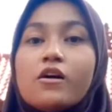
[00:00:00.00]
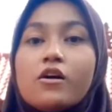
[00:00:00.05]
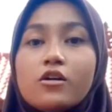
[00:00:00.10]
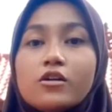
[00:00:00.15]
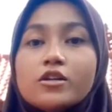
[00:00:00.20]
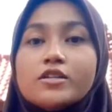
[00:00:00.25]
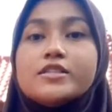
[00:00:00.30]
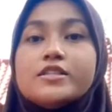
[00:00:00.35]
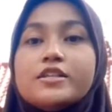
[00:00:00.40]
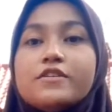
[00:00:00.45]

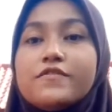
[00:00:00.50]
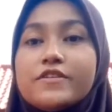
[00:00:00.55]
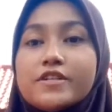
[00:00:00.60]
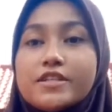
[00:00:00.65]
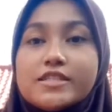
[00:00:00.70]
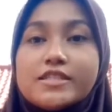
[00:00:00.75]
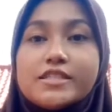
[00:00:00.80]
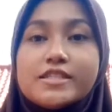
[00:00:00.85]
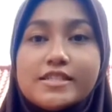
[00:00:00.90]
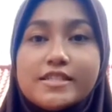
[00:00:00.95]
All
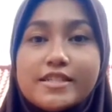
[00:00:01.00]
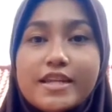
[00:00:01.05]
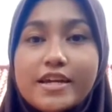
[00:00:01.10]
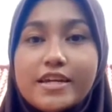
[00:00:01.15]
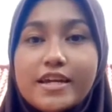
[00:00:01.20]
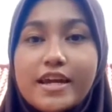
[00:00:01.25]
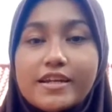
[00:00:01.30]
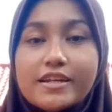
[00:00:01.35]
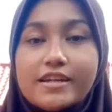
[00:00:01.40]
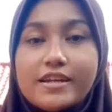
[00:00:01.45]
difference day
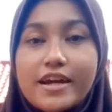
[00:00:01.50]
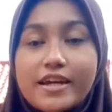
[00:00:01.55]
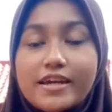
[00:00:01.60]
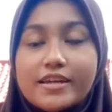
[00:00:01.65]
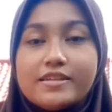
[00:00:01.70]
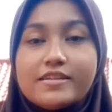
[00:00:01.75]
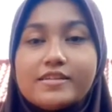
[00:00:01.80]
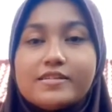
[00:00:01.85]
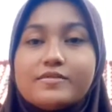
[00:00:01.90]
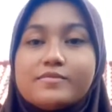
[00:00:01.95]
and
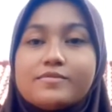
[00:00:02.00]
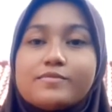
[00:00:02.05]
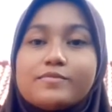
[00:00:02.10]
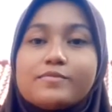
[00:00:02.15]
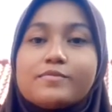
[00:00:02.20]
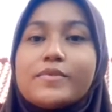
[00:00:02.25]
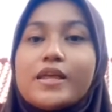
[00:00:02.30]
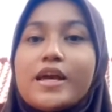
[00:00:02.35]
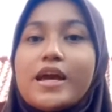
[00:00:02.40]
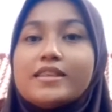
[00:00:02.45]
night.
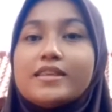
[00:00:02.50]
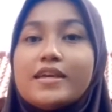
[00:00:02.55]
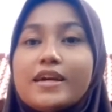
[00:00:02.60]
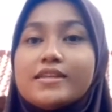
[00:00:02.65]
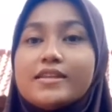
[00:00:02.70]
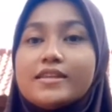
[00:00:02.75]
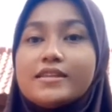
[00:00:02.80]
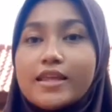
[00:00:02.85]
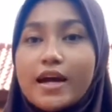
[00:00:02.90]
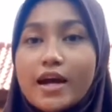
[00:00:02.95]
At
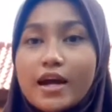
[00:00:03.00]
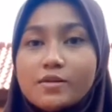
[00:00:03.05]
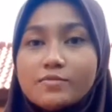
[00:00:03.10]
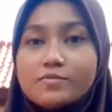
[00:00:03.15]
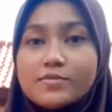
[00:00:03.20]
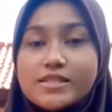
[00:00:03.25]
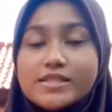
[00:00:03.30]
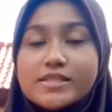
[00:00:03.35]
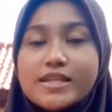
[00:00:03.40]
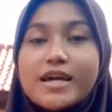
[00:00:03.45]
any
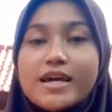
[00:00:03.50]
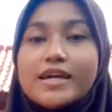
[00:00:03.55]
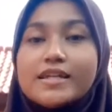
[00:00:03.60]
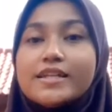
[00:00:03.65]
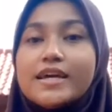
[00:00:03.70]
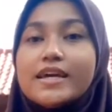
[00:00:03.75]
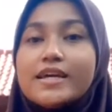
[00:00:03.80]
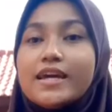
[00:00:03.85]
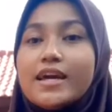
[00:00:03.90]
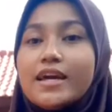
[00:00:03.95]
times,
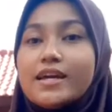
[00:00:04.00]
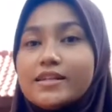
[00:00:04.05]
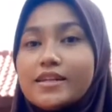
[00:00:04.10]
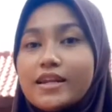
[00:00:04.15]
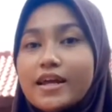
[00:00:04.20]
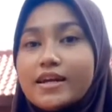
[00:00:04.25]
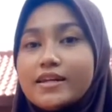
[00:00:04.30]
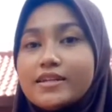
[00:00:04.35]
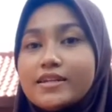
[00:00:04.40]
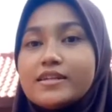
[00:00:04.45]
day
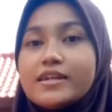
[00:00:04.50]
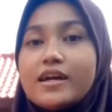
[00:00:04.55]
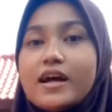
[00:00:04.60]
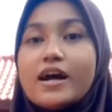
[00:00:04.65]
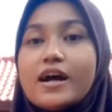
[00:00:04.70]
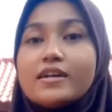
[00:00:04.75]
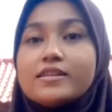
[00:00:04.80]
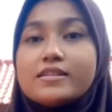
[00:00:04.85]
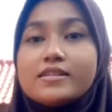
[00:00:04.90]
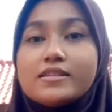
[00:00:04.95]
and night
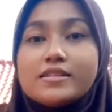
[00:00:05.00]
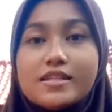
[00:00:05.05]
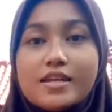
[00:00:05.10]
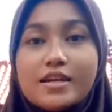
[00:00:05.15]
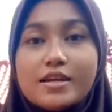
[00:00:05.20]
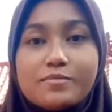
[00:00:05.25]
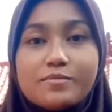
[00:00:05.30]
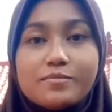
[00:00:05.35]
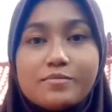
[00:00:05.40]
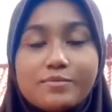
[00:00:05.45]
are the
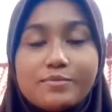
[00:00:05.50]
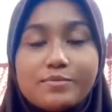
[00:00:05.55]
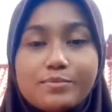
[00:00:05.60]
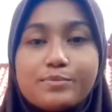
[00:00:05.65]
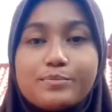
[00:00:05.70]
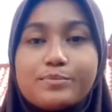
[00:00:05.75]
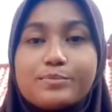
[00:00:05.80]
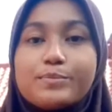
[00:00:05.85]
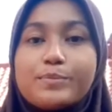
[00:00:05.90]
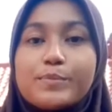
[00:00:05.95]
same.
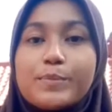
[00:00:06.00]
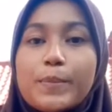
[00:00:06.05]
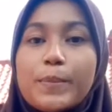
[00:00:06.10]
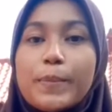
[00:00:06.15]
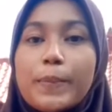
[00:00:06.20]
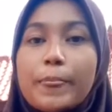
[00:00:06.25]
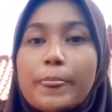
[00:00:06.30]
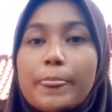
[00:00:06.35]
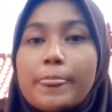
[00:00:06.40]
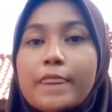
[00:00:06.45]

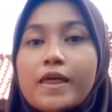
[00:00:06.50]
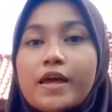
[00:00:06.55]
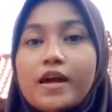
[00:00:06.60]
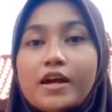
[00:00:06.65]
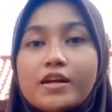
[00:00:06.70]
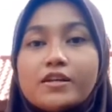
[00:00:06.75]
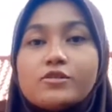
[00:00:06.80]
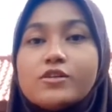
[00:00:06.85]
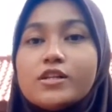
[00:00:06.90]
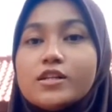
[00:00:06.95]

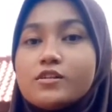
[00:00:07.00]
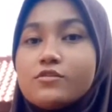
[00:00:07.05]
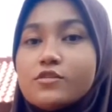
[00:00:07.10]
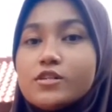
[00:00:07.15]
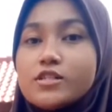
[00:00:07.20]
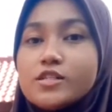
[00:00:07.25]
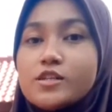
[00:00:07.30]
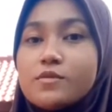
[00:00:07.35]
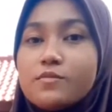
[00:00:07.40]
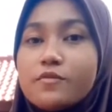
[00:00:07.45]
Annual
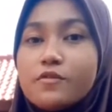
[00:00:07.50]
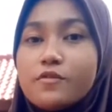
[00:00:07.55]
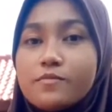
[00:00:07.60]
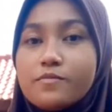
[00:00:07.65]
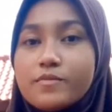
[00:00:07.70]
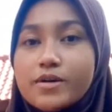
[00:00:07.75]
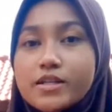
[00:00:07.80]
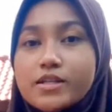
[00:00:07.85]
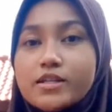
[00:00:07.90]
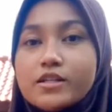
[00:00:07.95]
quasi
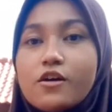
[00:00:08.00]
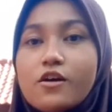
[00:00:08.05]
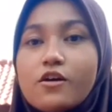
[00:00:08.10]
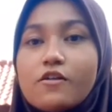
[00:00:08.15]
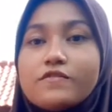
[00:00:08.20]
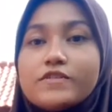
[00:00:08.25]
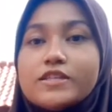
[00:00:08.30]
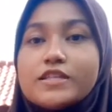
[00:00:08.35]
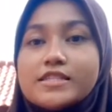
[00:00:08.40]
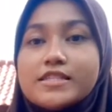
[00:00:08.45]
movement
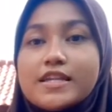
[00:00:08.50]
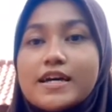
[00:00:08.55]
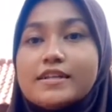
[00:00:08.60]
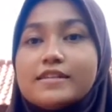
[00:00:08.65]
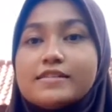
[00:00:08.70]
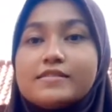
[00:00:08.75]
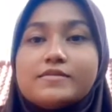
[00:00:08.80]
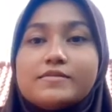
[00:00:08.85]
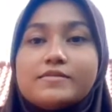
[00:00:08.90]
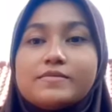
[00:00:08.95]
of the
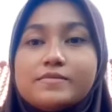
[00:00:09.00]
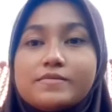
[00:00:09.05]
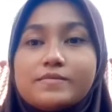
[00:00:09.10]
sun.